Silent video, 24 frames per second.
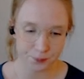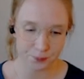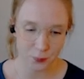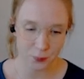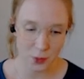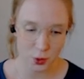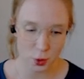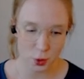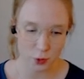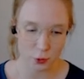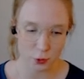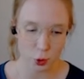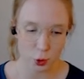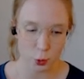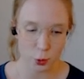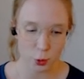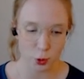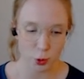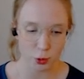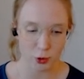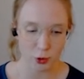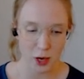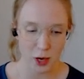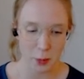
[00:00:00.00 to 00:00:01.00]
so for
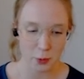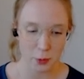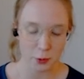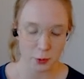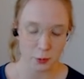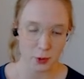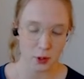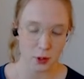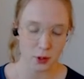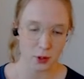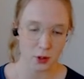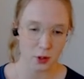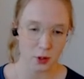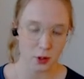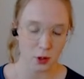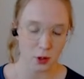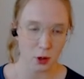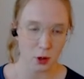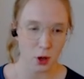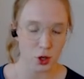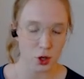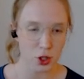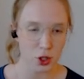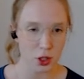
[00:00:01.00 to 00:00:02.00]
programmable
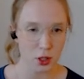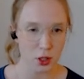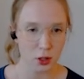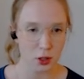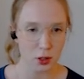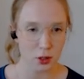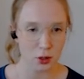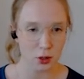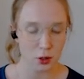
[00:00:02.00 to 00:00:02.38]
logic